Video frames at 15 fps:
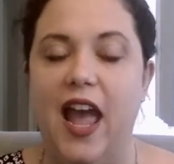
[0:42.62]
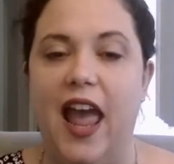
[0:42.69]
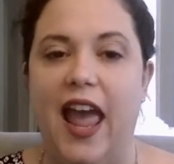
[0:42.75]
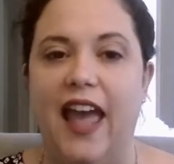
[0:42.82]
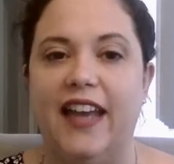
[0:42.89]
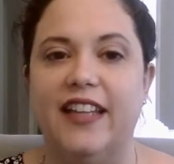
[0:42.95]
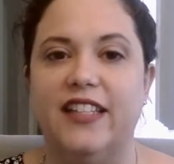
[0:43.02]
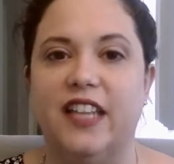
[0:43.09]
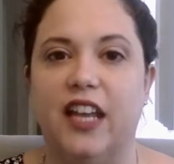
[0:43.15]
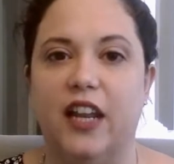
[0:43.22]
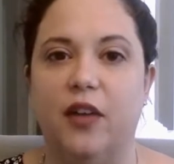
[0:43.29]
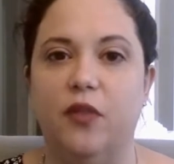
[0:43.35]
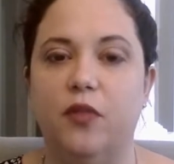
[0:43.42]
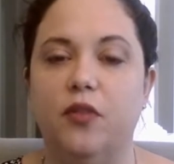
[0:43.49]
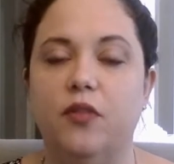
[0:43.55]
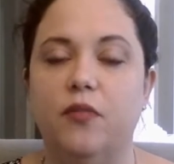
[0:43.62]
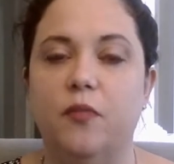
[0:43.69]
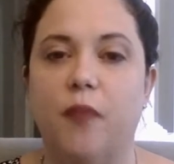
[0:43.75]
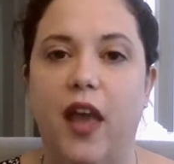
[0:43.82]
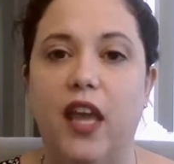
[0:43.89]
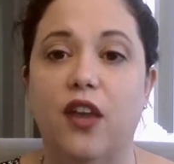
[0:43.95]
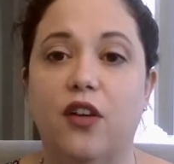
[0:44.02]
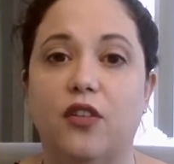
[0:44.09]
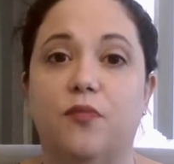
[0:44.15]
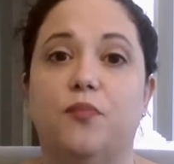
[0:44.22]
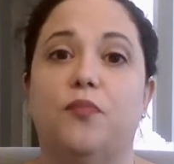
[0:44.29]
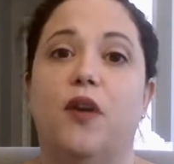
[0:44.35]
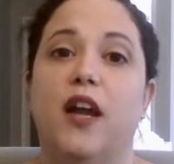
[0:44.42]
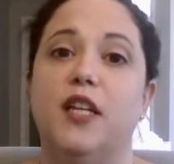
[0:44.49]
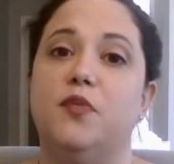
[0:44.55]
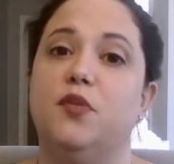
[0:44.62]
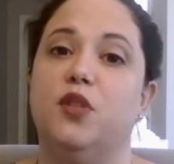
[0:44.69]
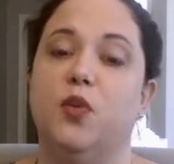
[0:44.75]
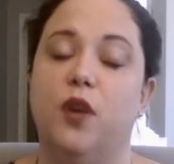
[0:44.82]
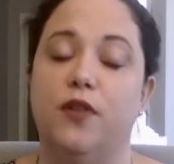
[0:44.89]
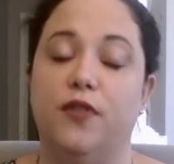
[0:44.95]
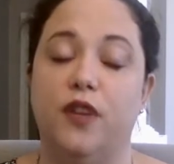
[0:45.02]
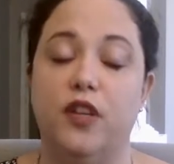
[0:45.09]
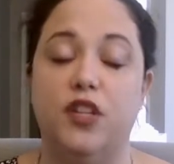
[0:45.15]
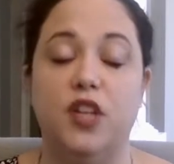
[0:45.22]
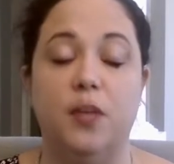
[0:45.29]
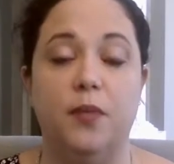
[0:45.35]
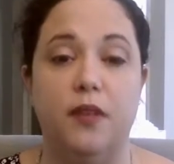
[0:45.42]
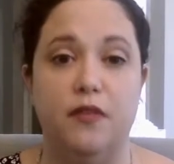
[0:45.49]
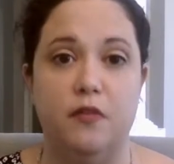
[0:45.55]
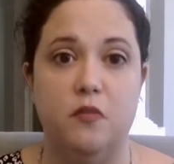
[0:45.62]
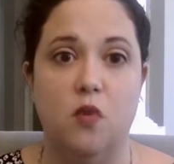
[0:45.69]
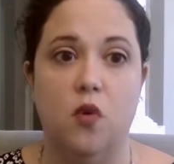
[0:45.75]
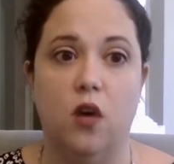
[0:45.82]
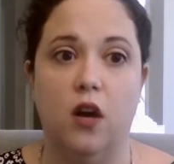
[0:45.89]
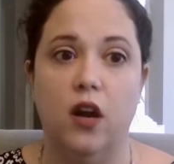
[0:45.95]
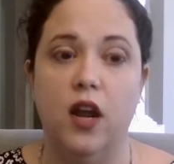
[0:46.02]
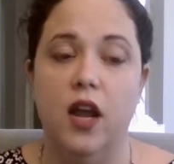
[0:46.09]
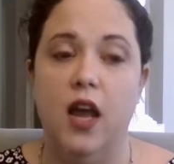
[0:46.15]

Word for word: and it's going to make your price per square foot jump even more.